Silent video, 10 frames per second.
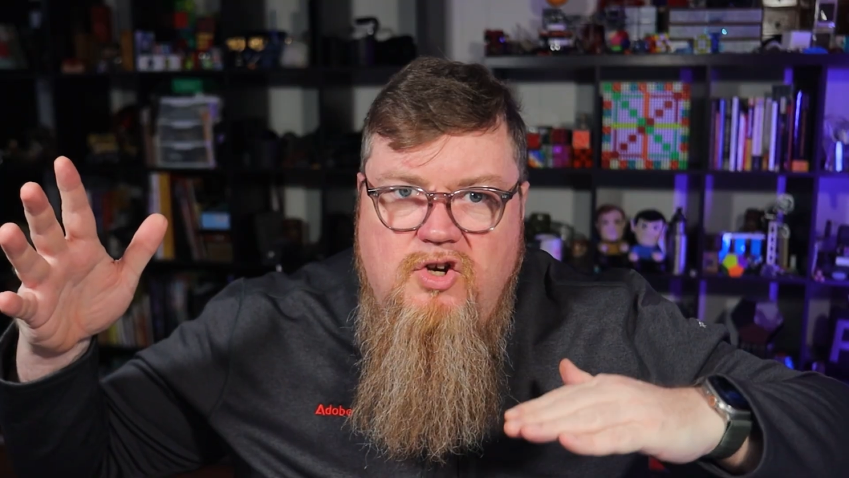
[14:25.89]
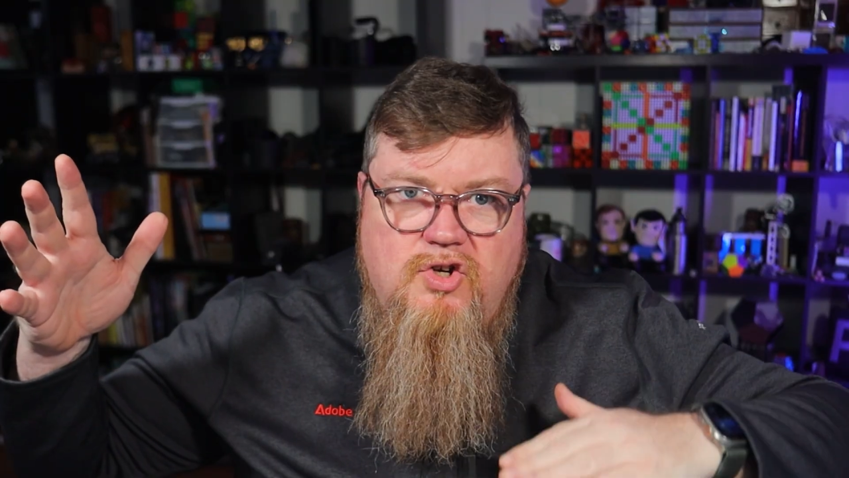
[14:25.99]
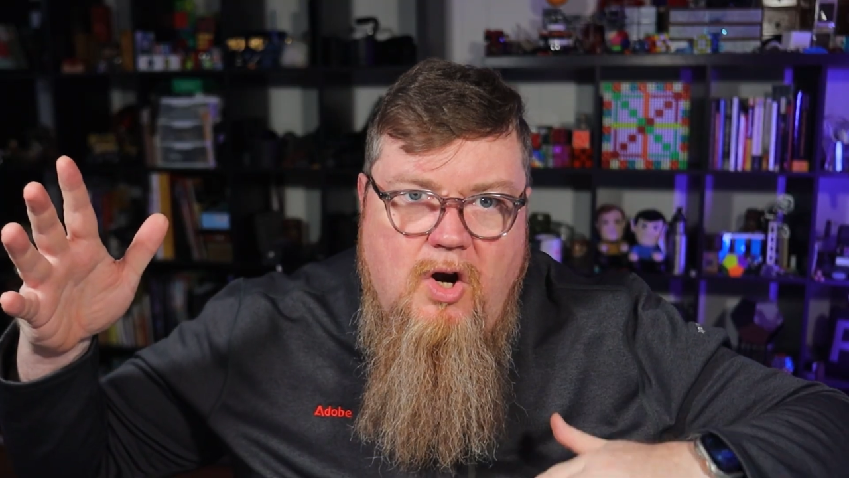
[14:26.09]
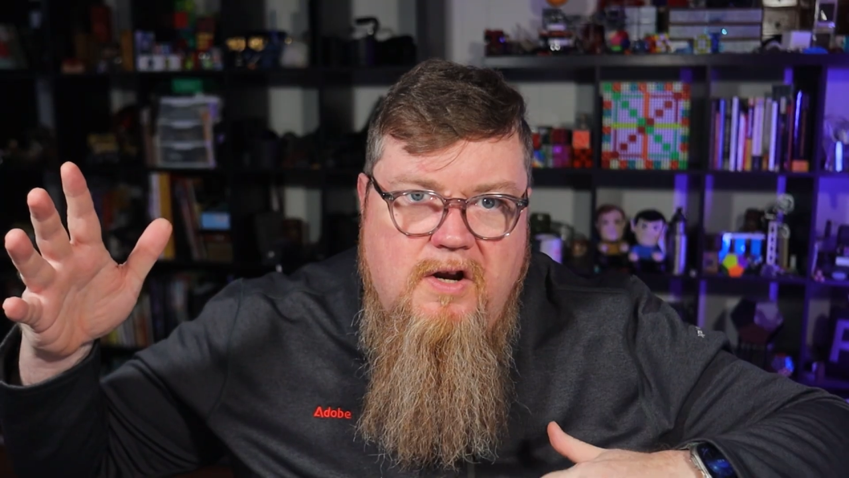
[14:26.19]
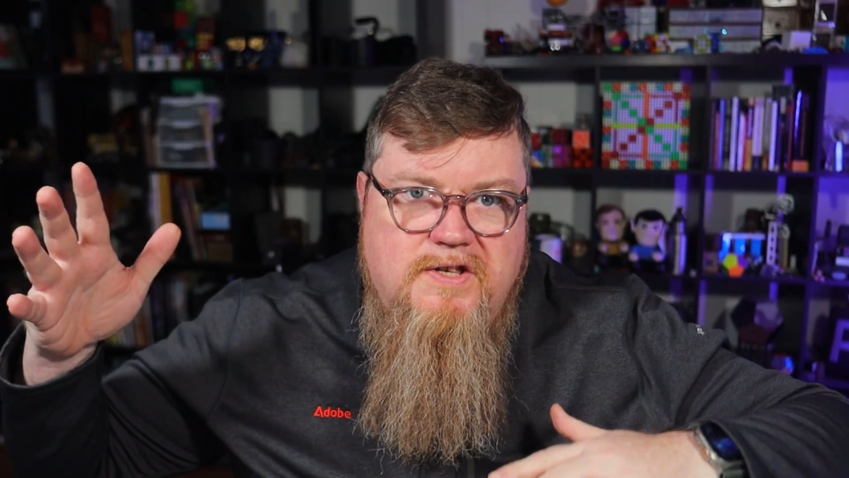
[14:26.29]

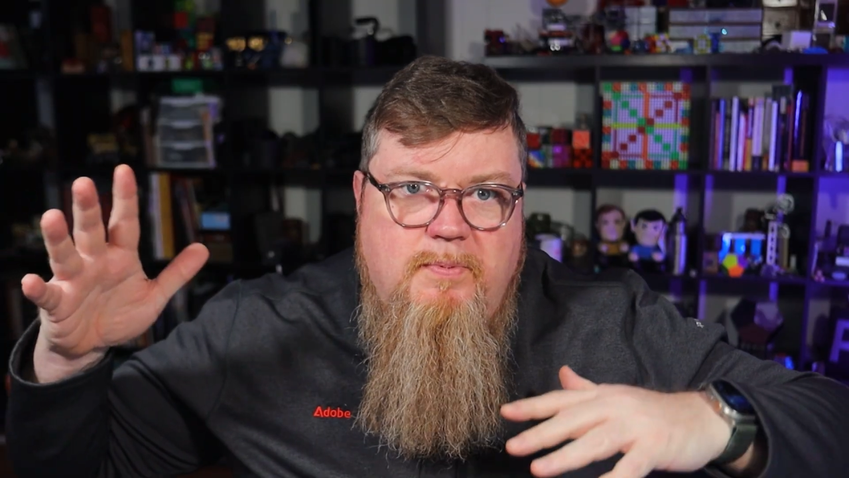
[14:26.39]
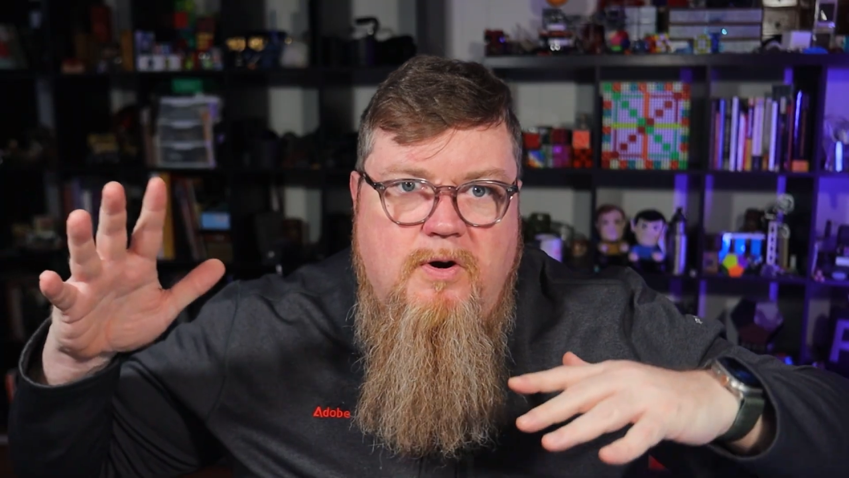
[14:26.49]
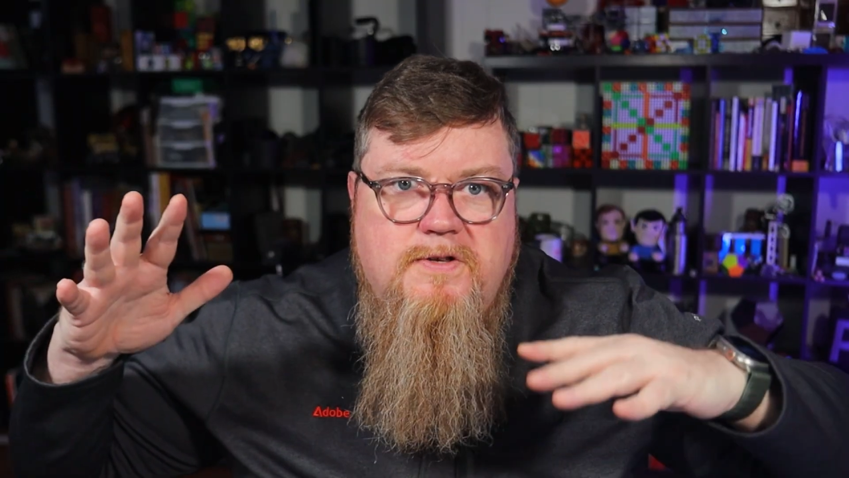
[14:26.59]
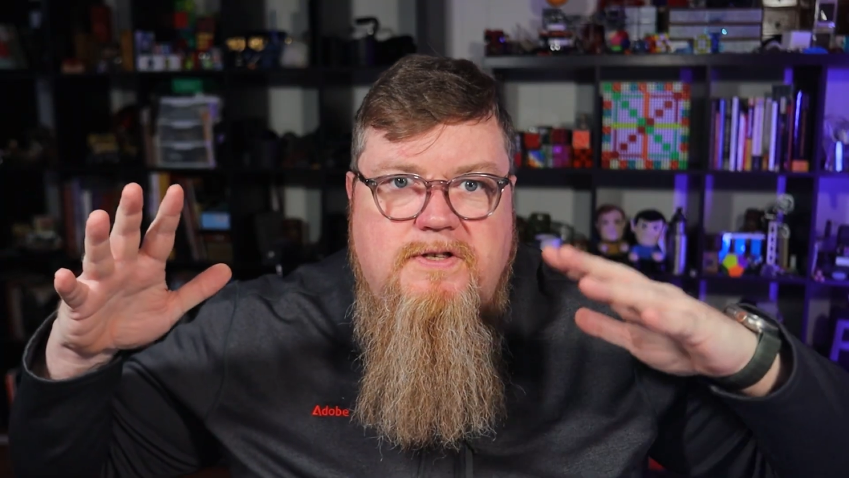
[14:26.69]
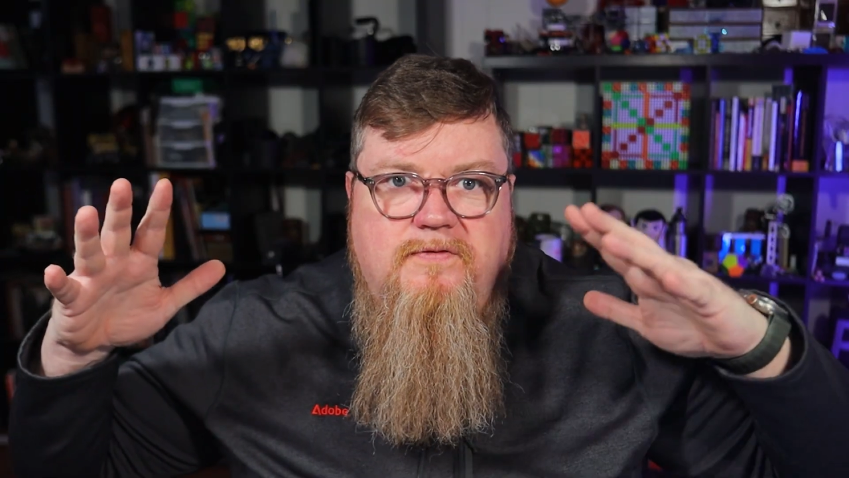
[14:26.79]
darkest
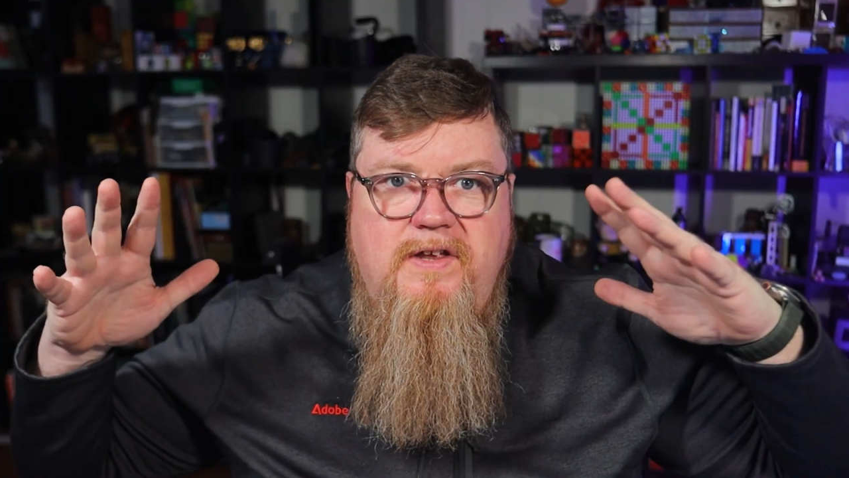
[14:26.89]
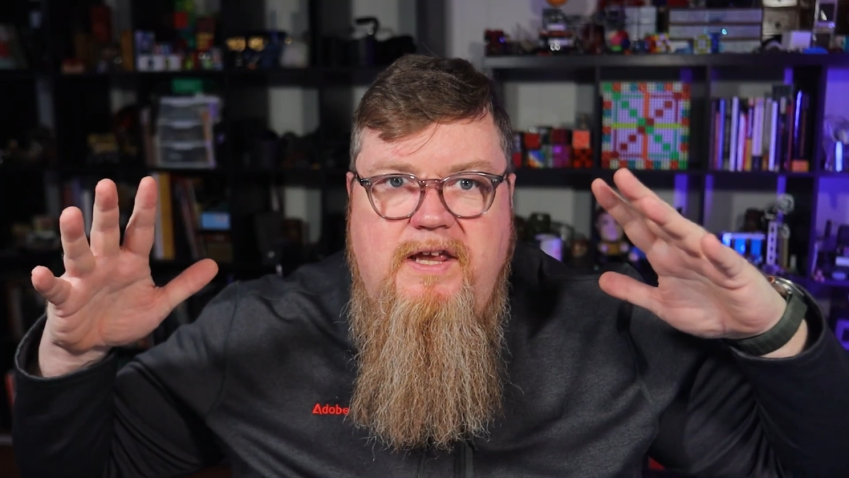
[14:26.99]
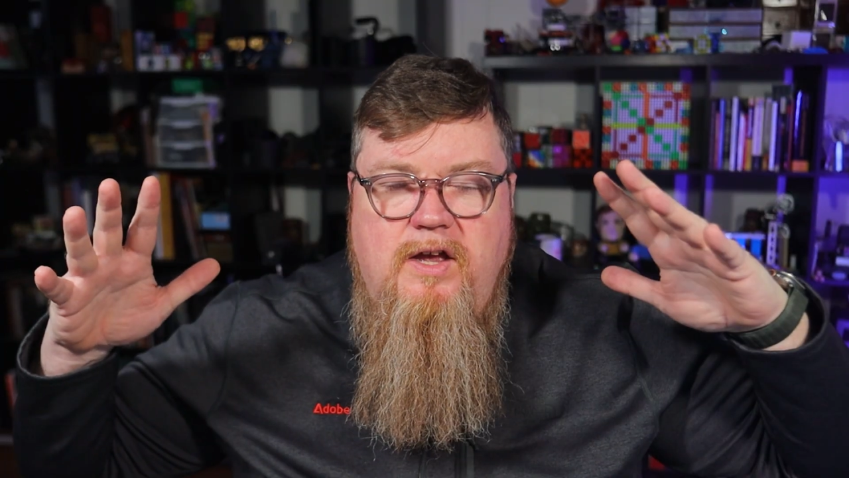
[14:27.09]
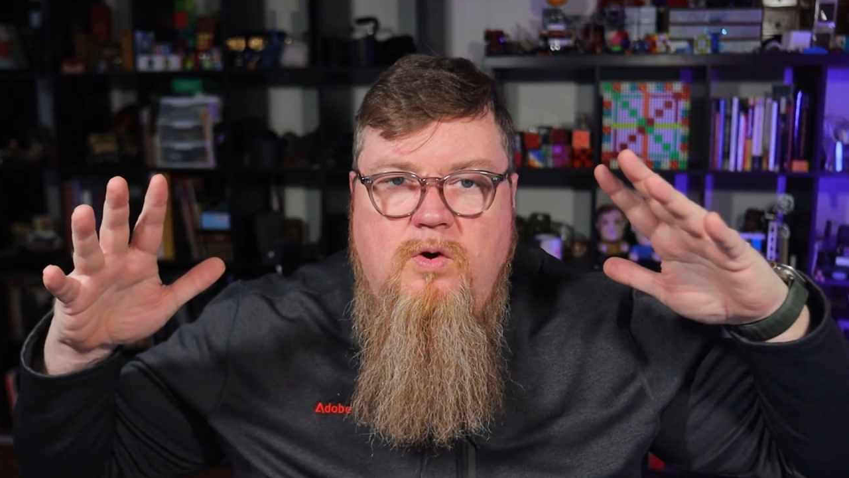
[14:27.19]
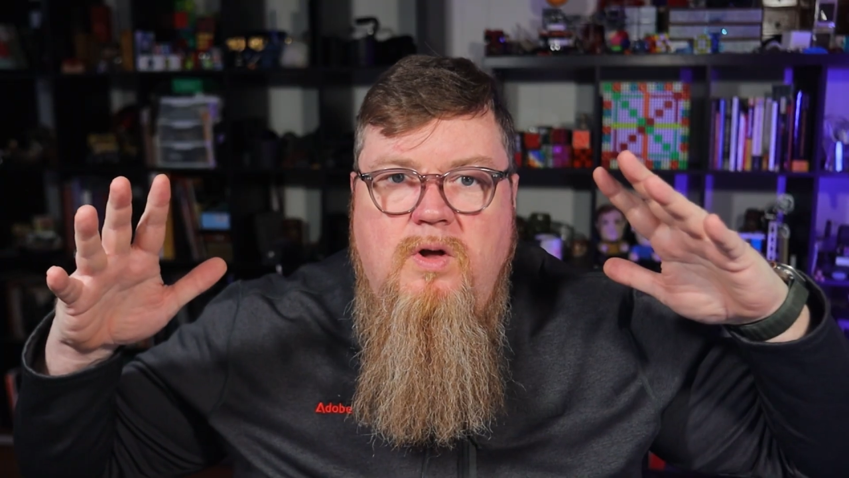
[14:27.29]
parts of the
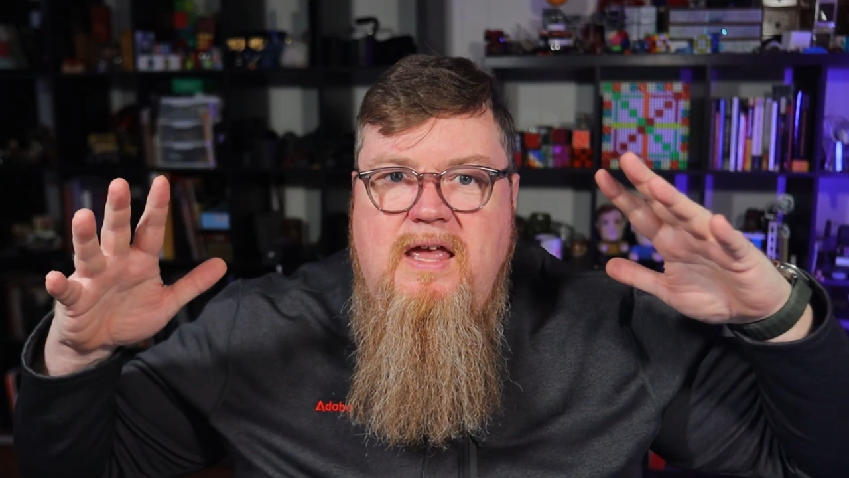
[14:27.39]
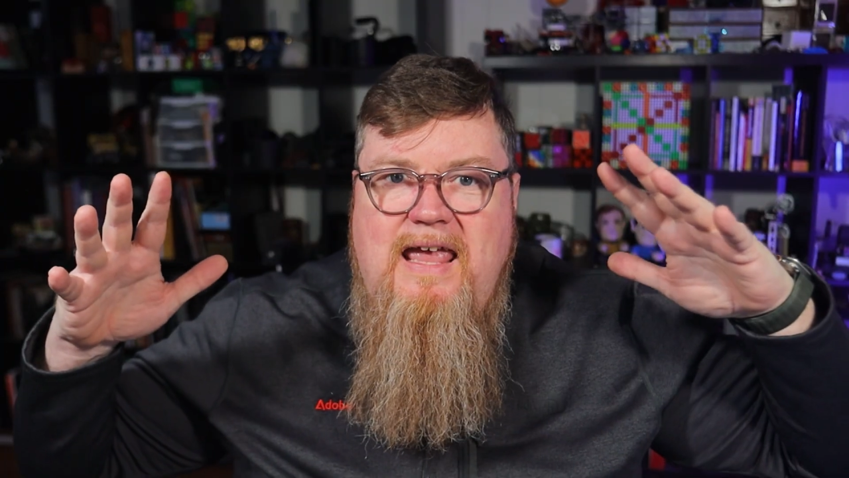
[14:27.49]
video